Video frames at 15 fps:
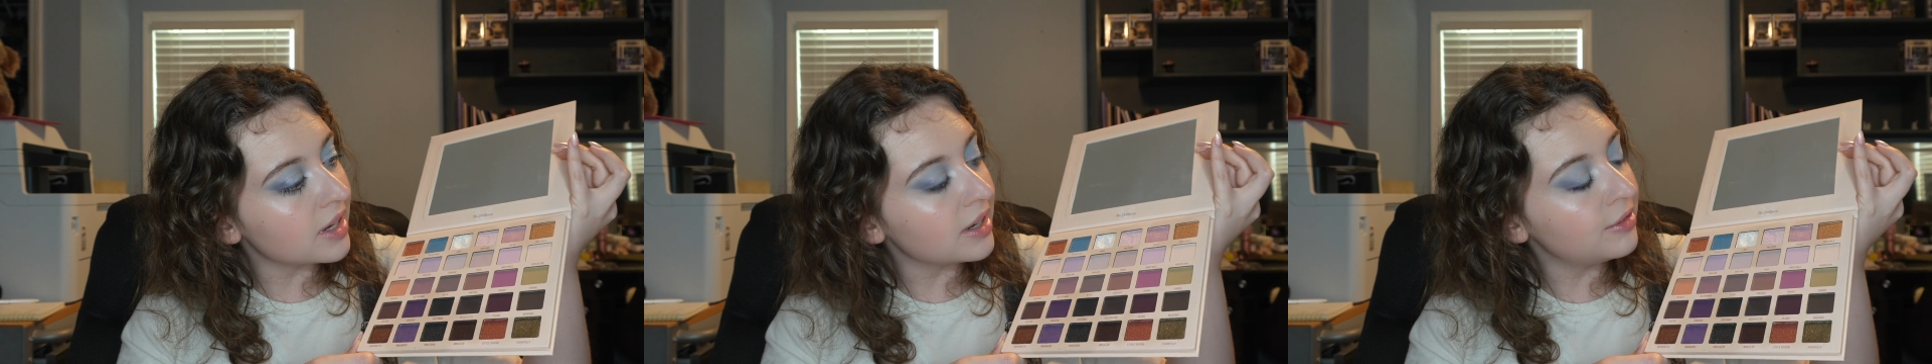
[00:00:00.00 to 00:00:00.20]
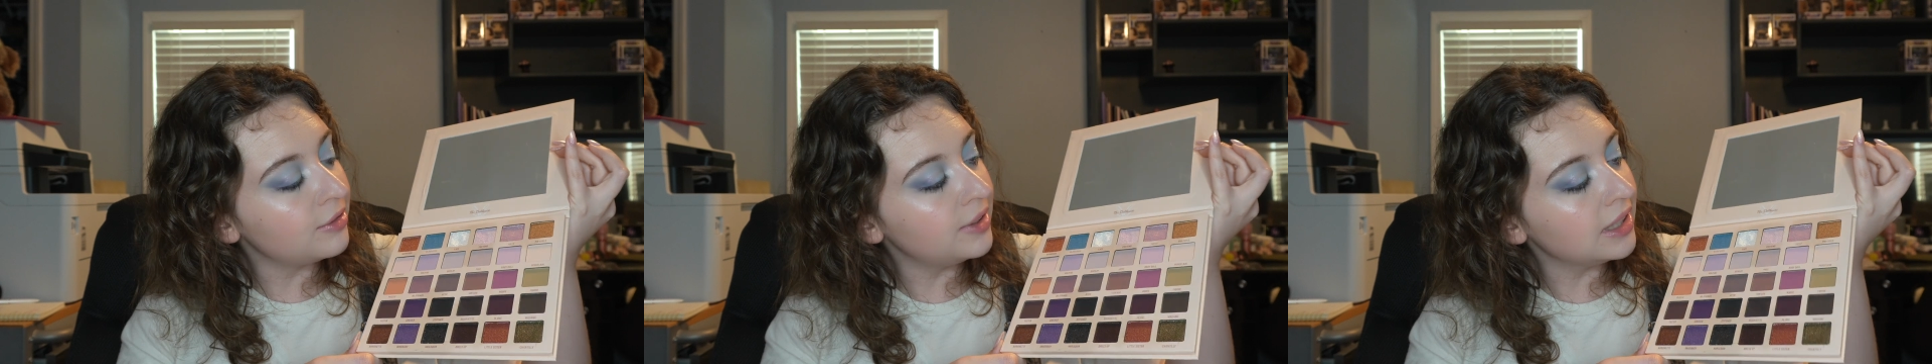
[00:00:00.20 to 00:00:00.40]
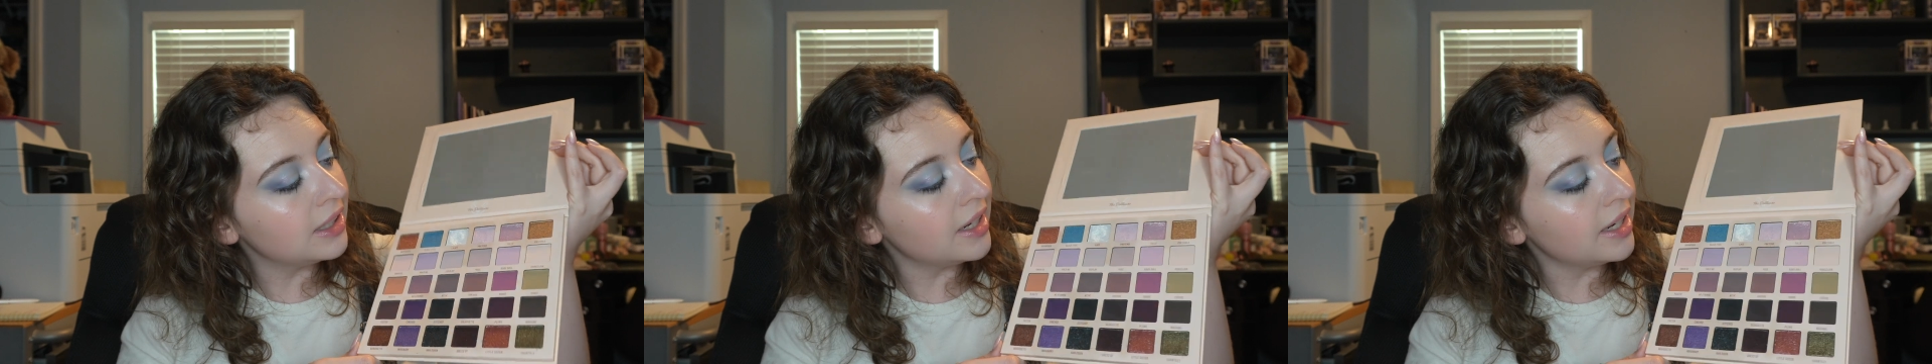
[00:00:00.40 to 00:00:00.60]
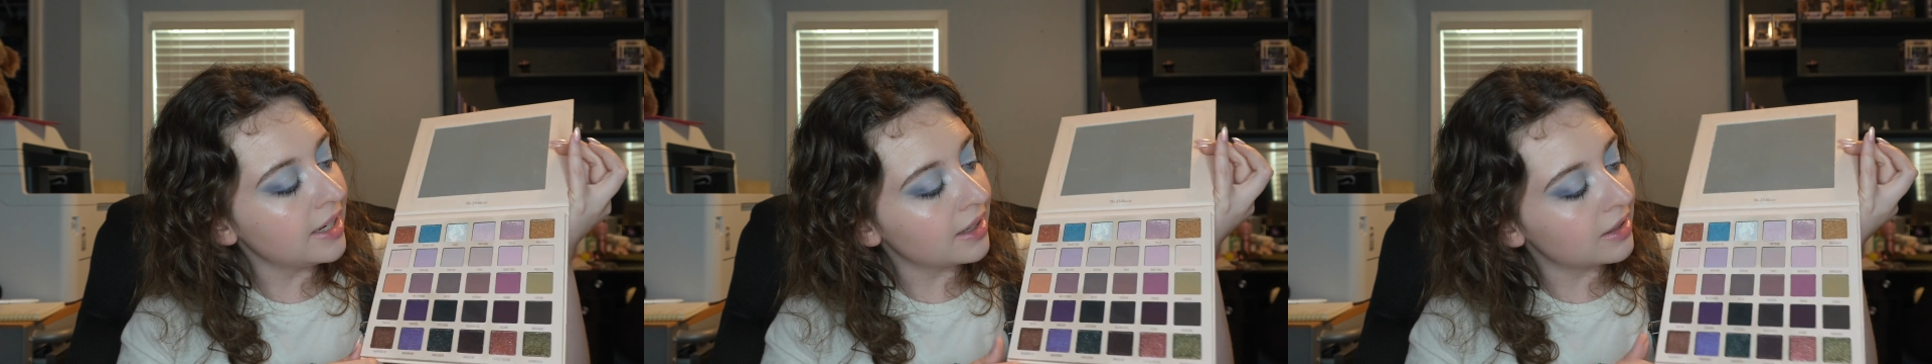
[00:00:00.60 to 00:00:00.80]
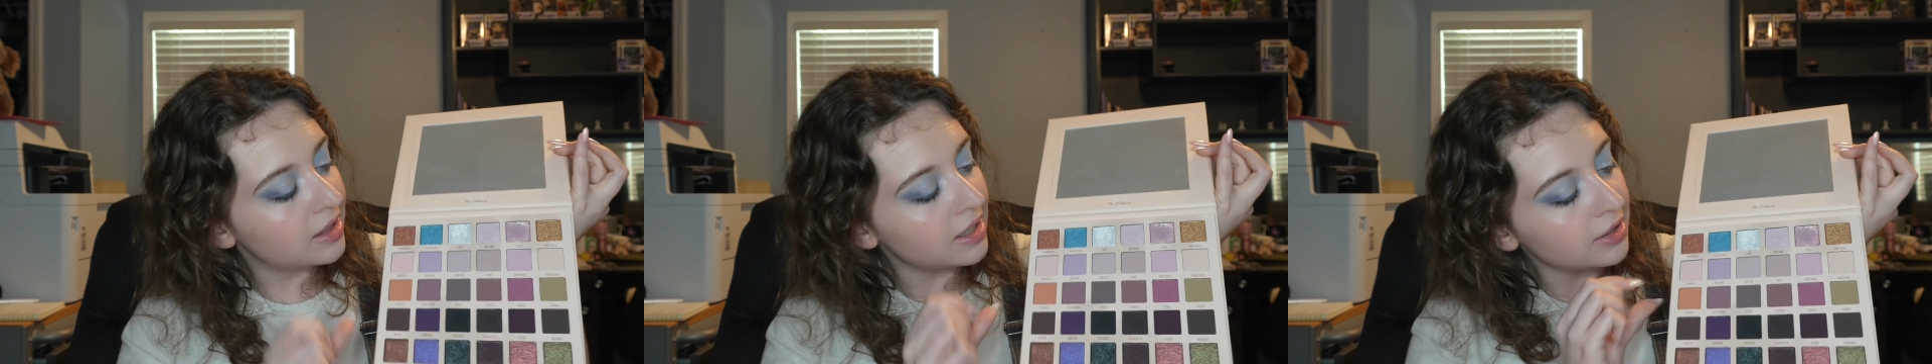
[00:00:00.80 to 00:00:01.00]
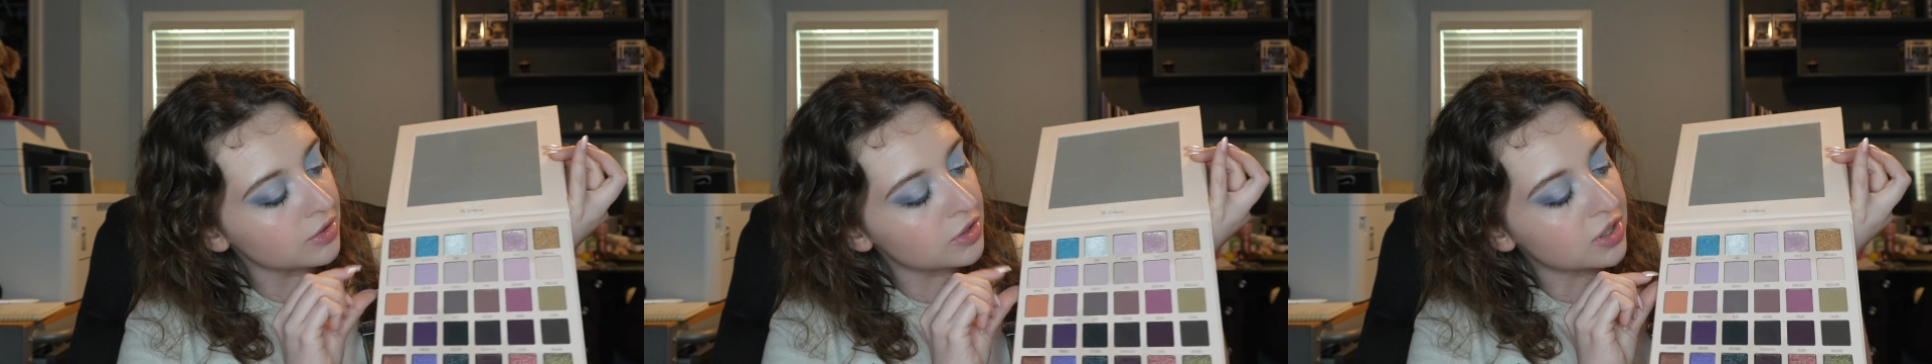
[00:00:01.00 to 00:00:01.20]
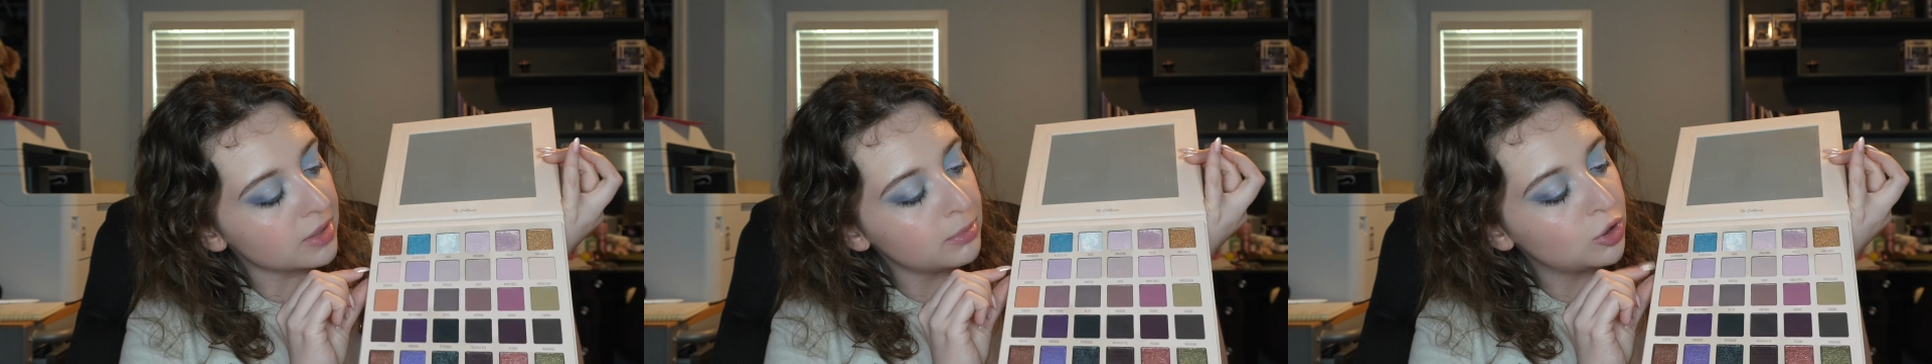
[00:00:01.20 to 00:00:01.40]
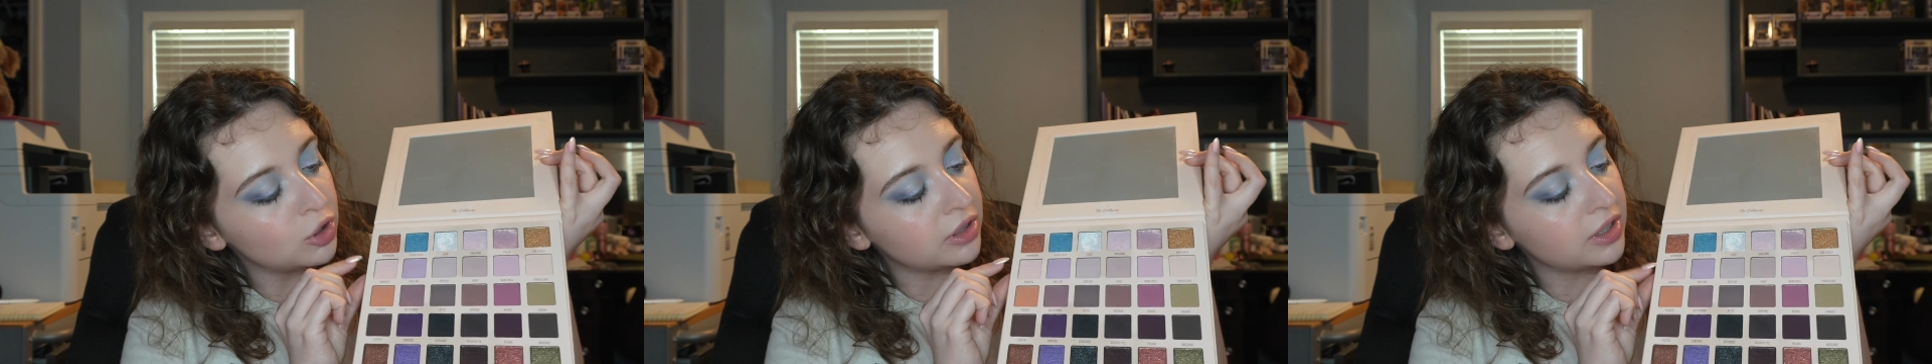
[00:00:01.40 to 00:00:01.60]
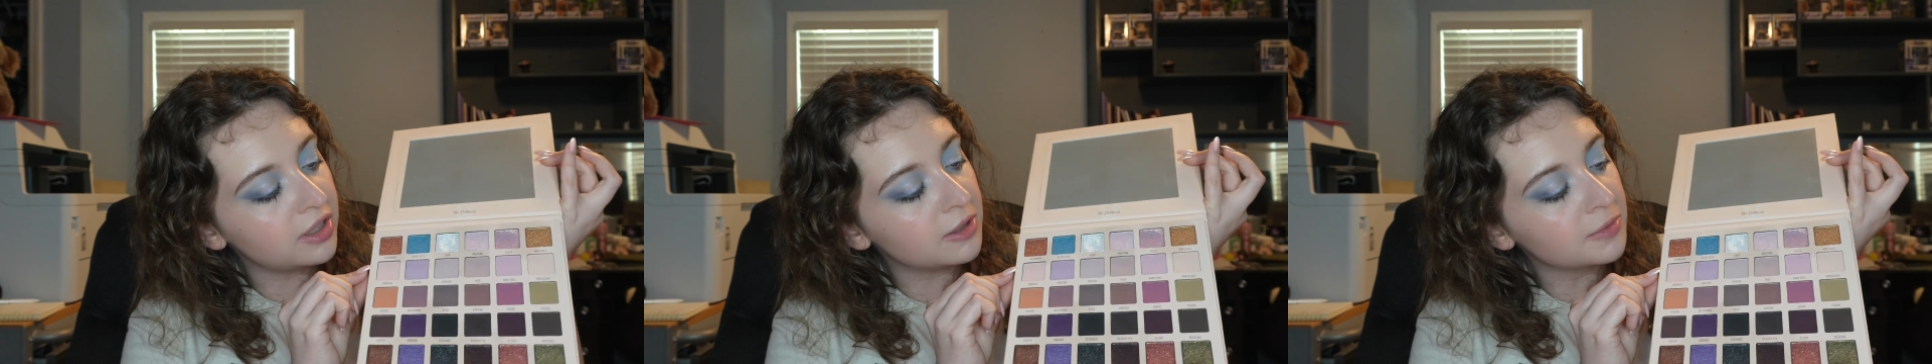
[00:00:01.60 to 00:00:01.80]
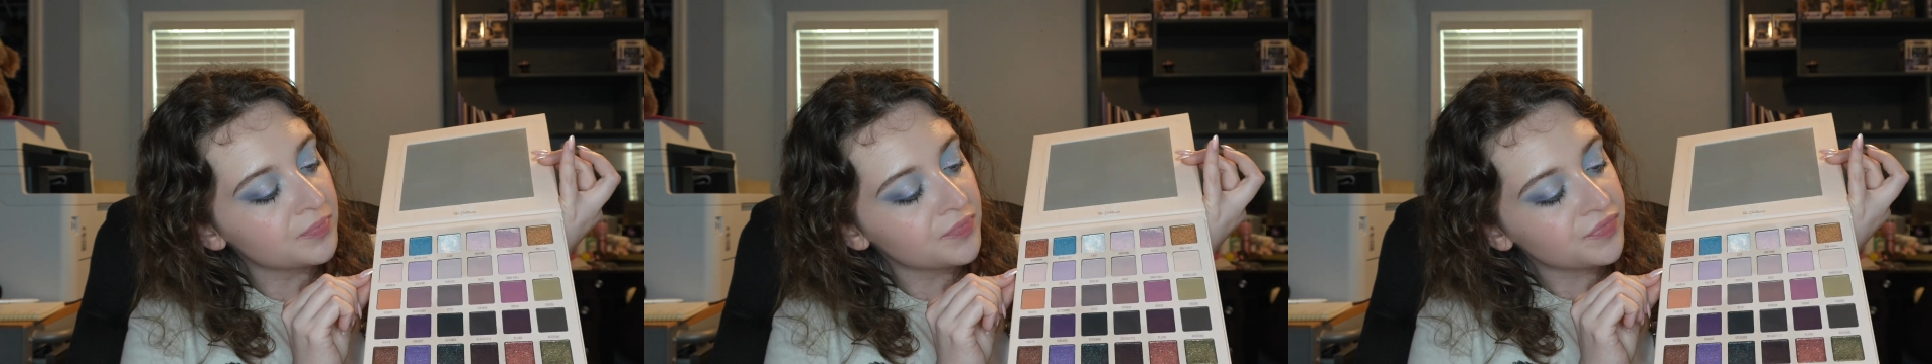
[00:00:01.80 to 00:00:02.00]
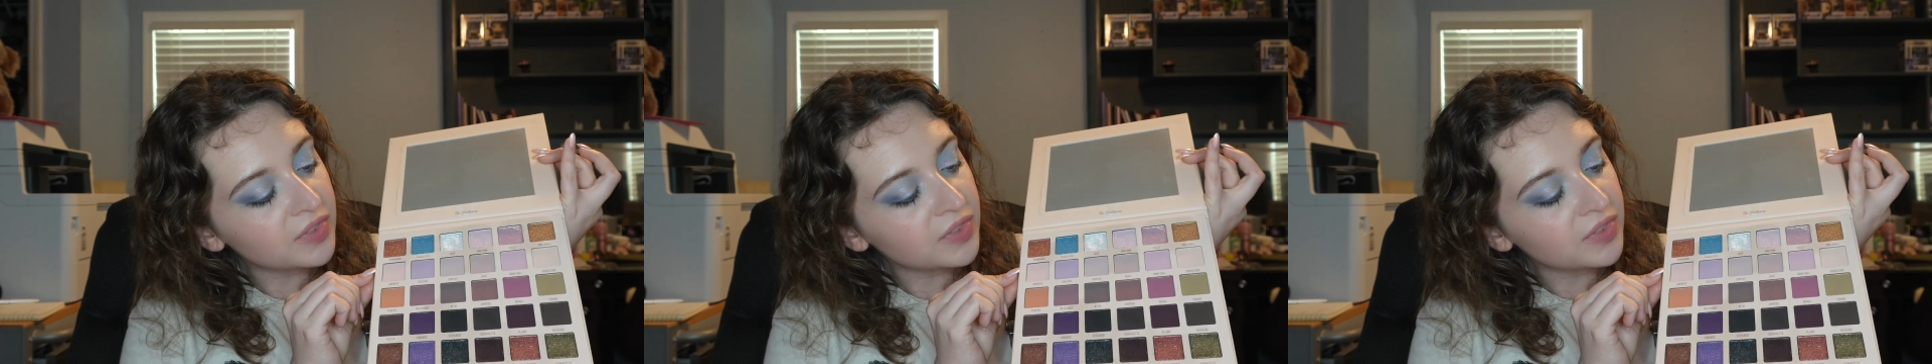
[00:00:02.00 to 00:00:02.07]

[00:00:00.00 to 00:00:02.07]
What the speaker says: I feel like there's some good